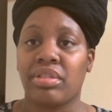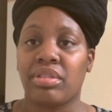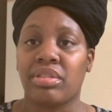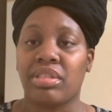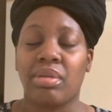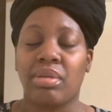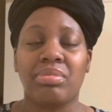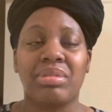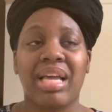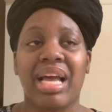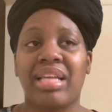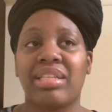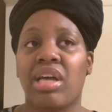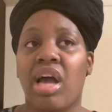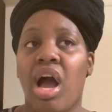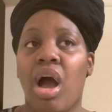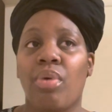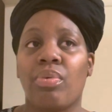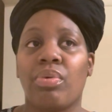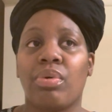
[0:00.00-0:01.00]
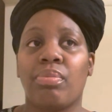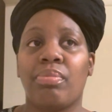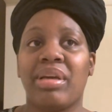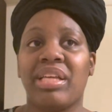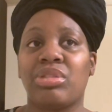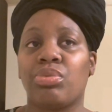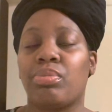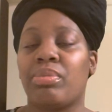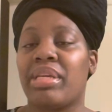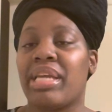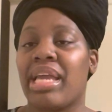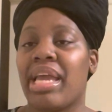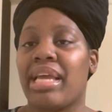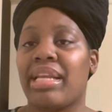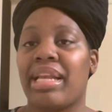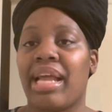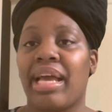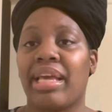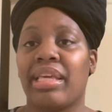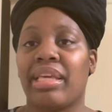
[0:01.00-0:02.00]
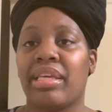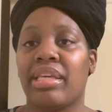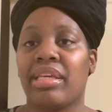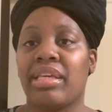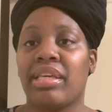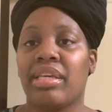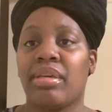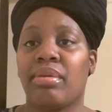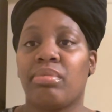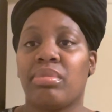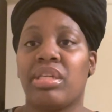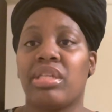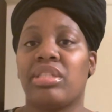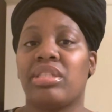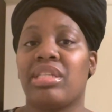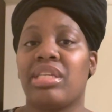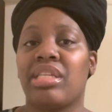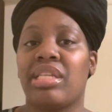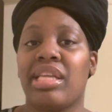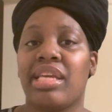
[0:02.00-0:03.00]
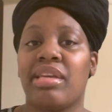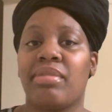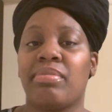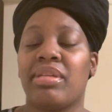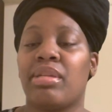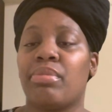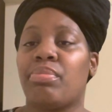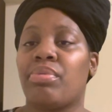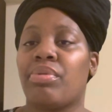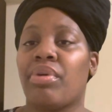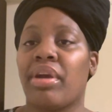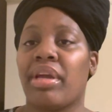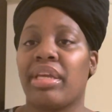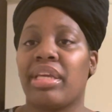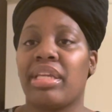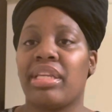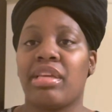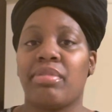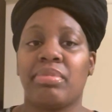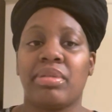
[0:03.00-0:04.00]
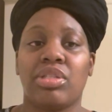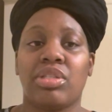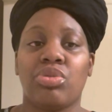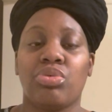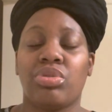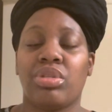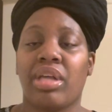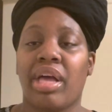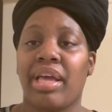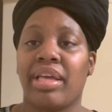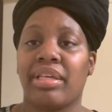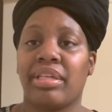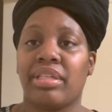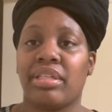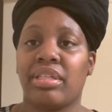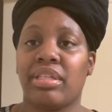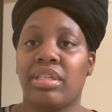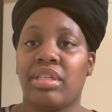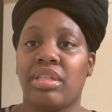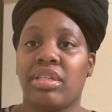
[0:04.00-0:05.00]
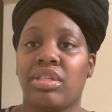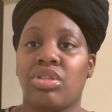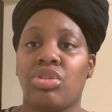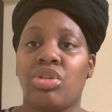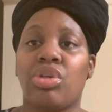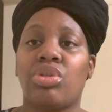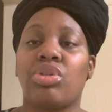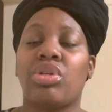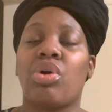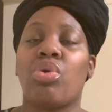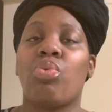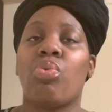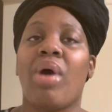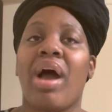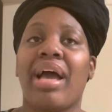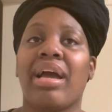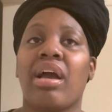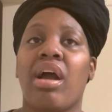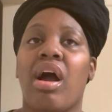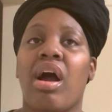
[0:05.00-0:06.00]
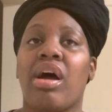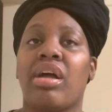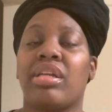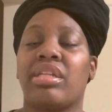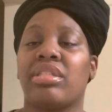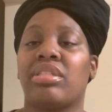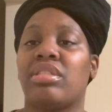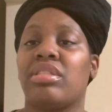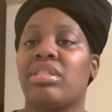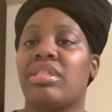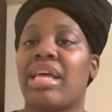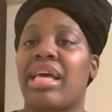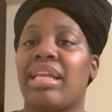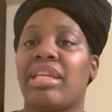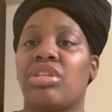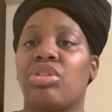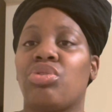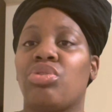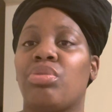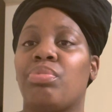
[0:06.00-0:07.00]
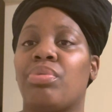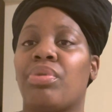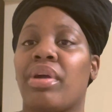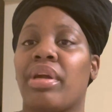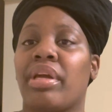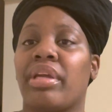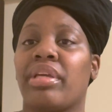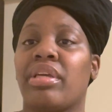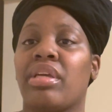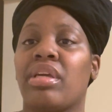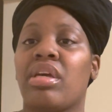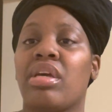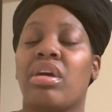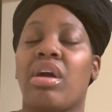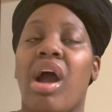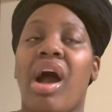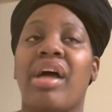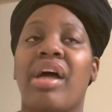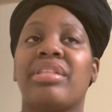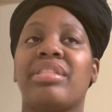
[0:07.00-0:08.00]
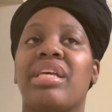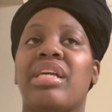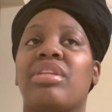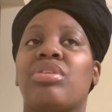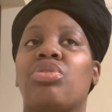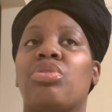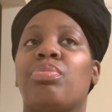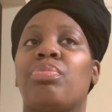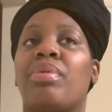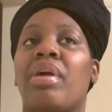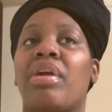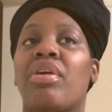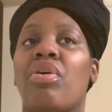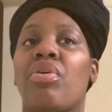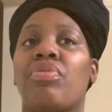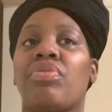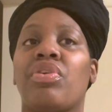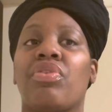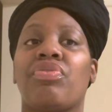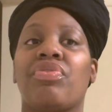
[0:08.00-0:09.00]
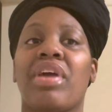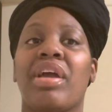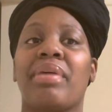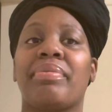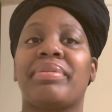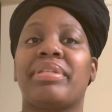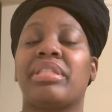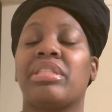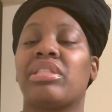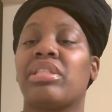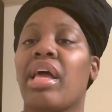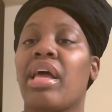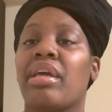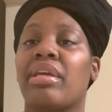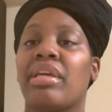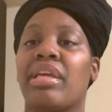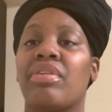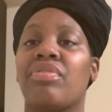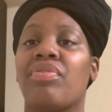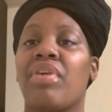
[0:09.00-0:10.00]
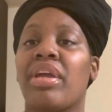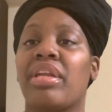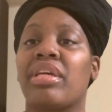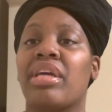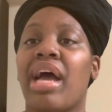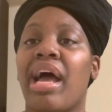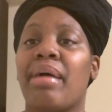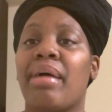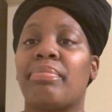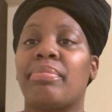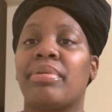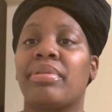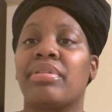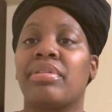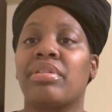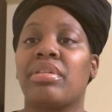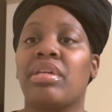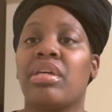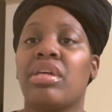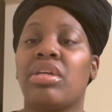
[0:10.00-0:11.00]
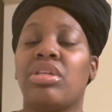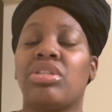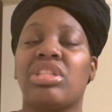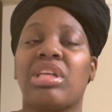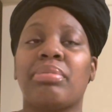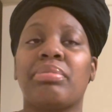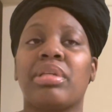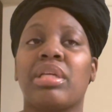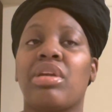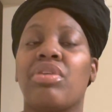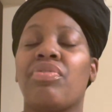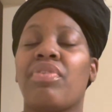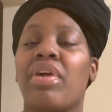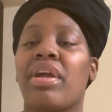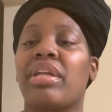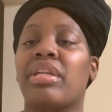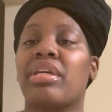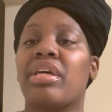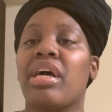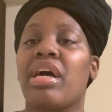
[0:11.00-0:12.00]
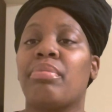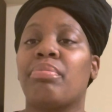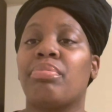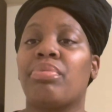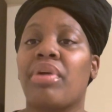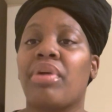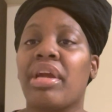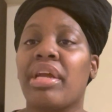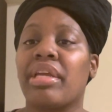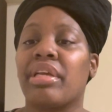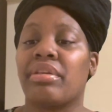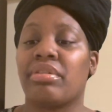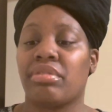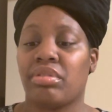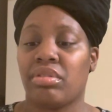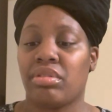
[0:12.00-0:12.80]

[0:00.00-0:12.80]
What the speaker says: Sometimes God will mess with me at night because he need me to pray. He need me to do something. You don't know why God is telling you to pray. God telling you to pray over your family because something getting ready to happen. Something getting ready to come. Pray.